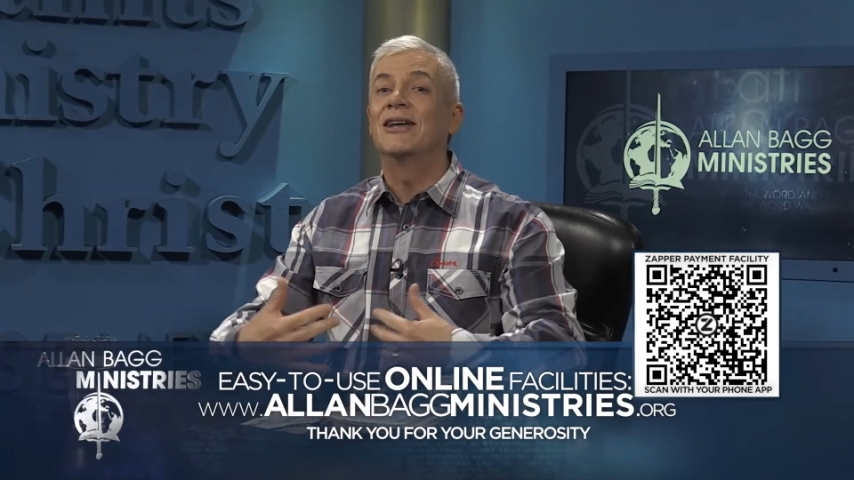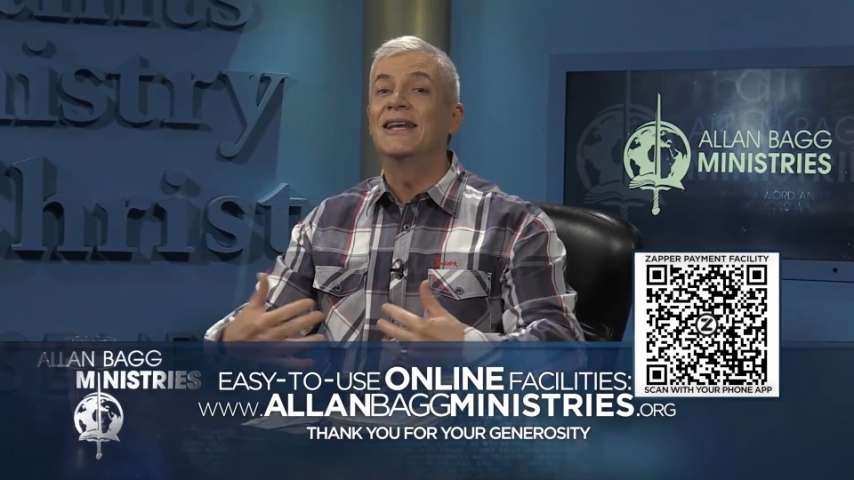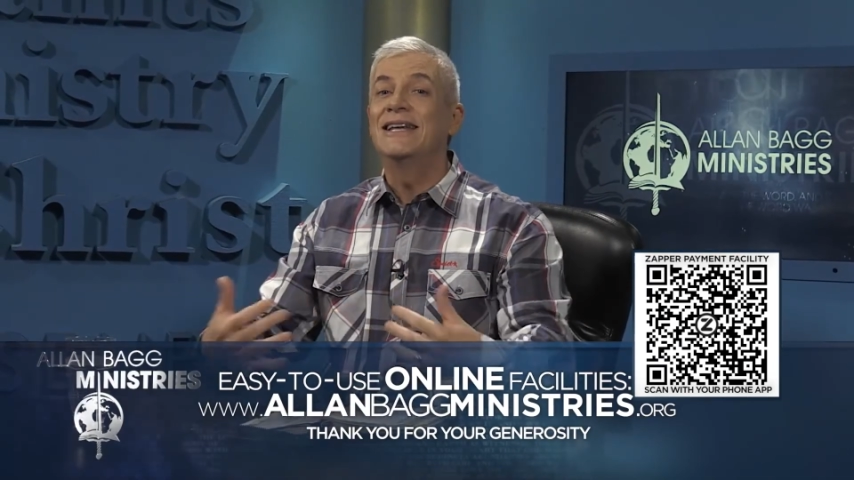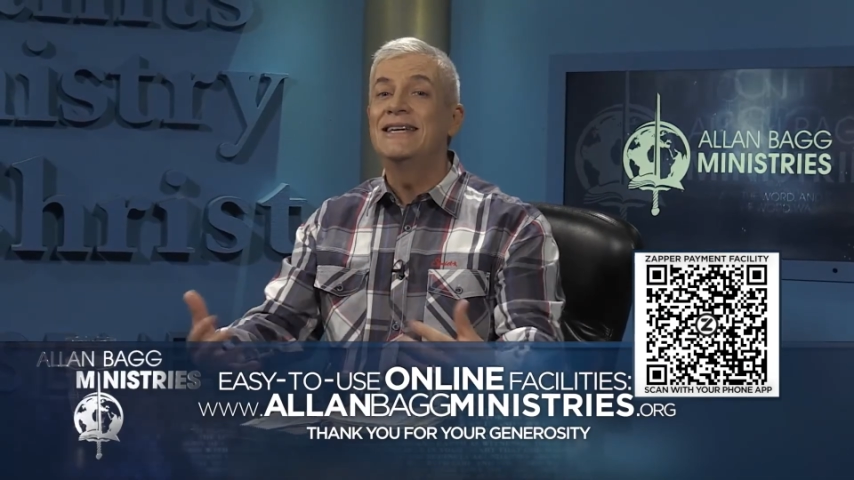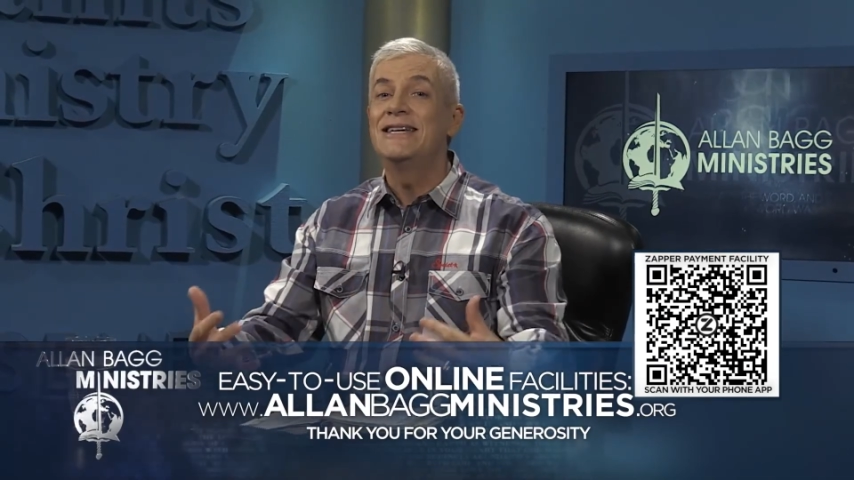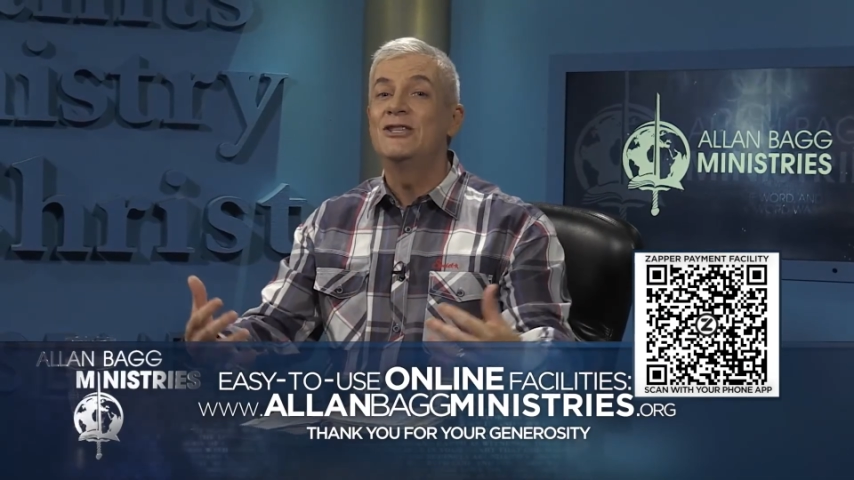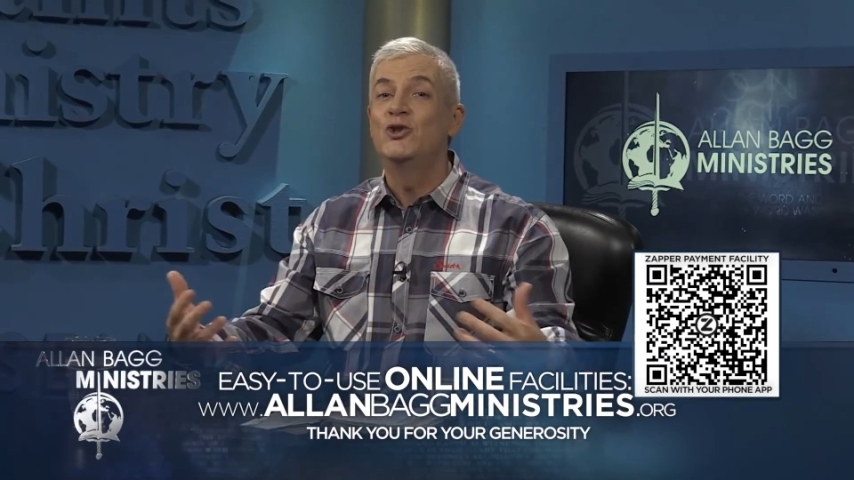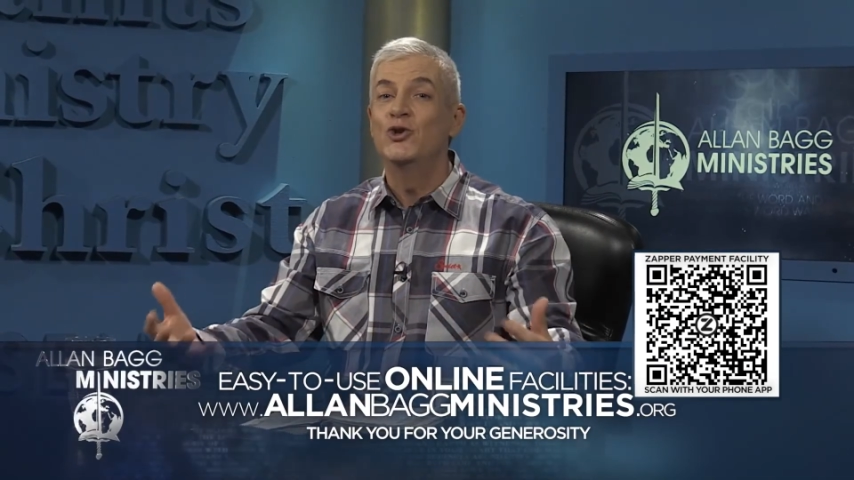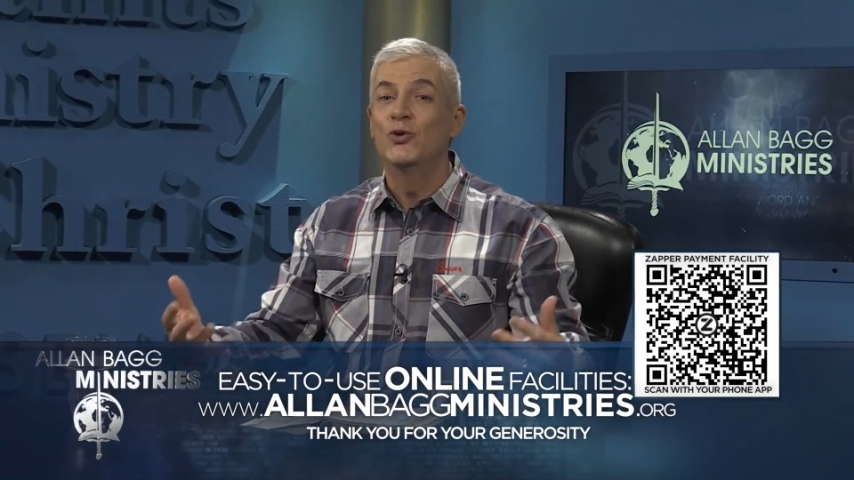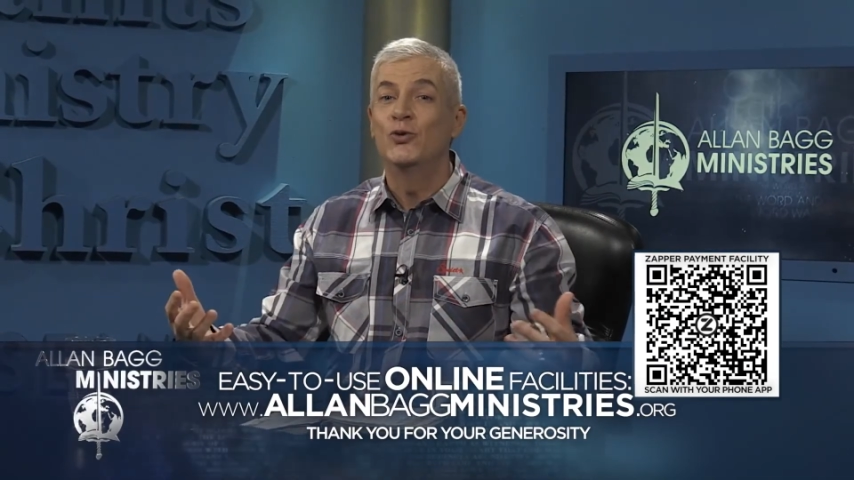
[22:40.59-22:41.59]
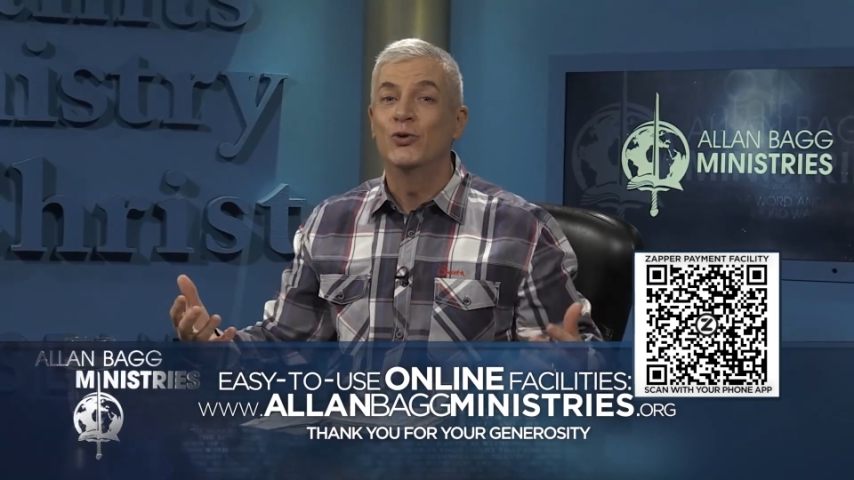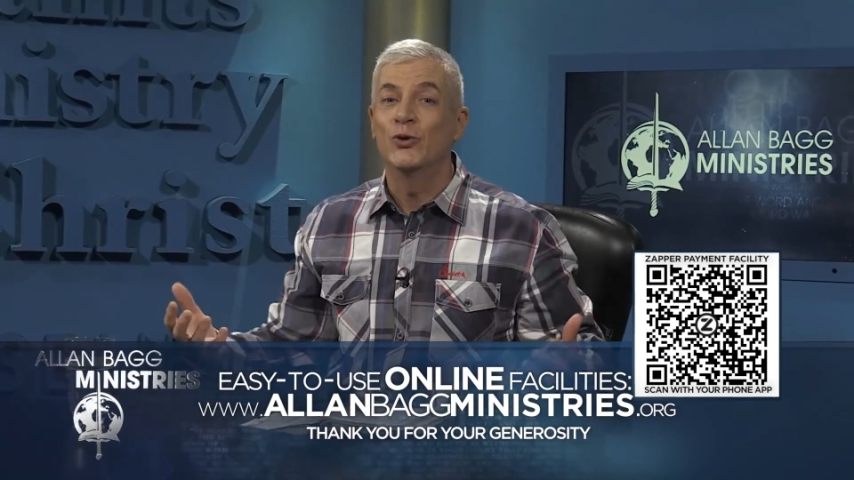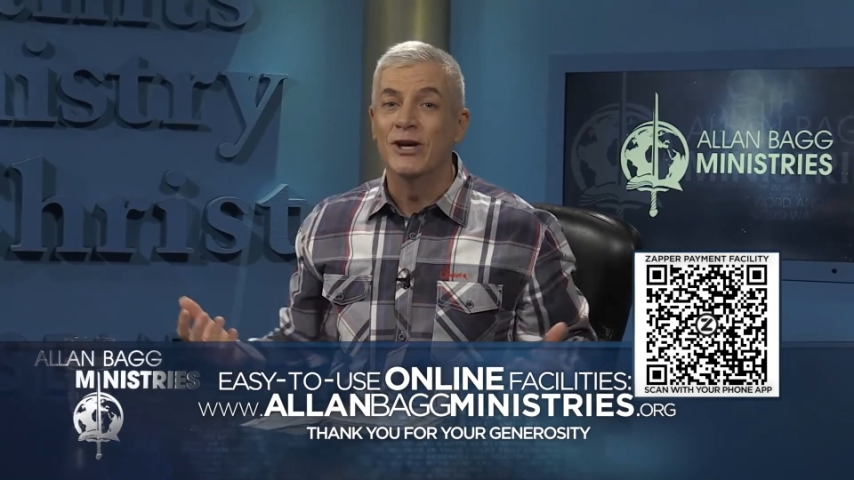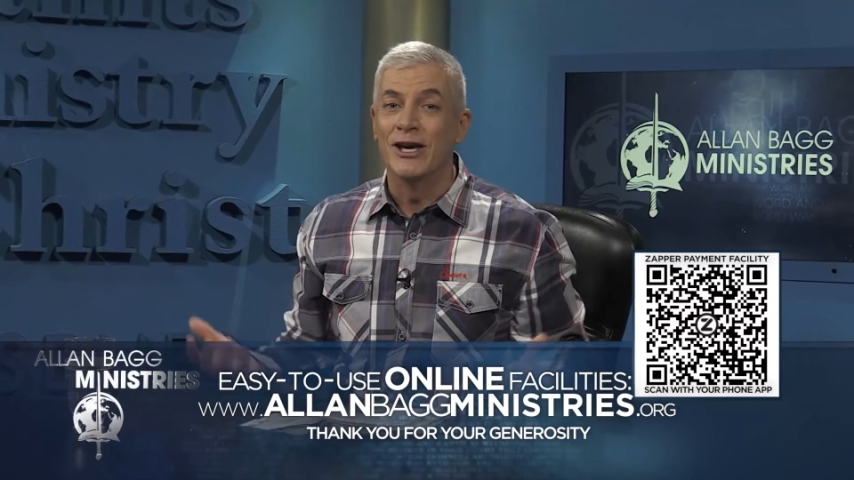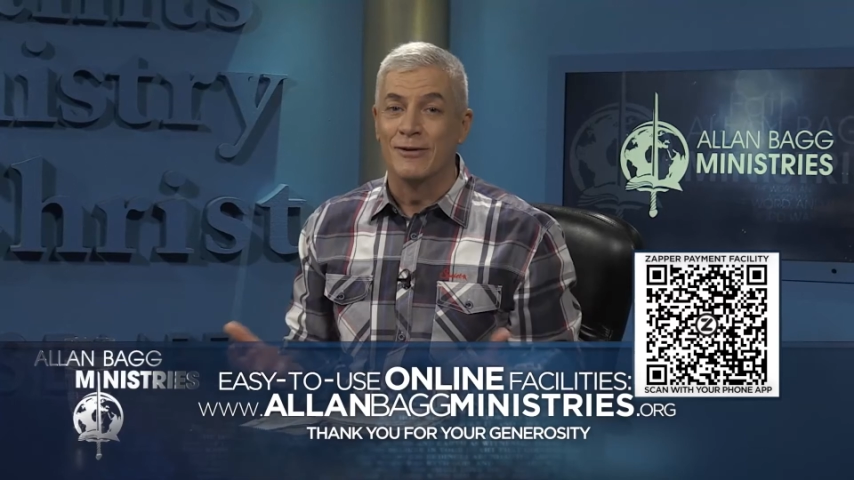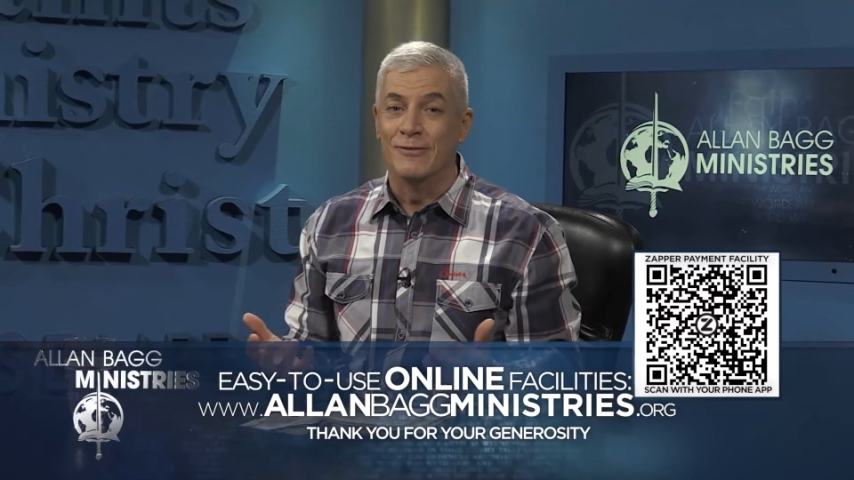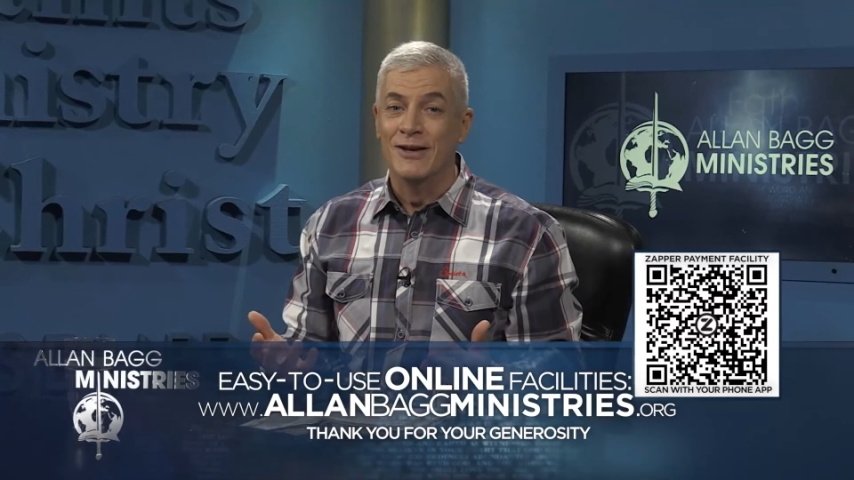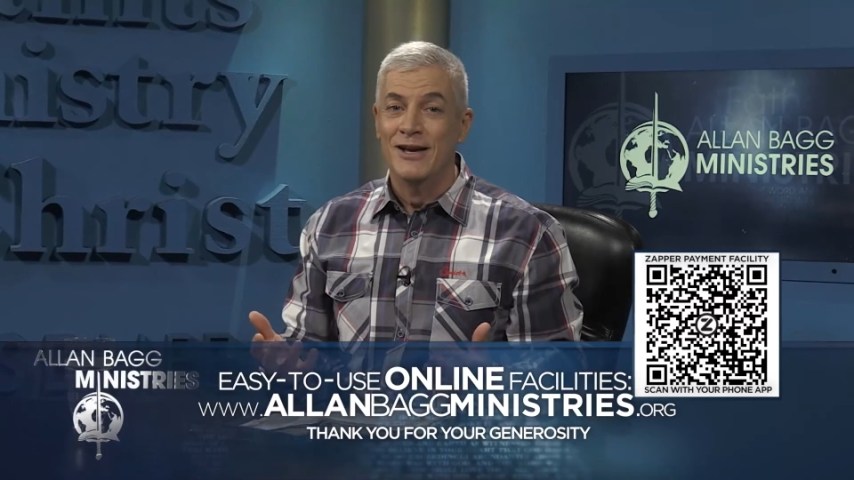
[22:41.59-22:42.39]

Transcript: leads you to give.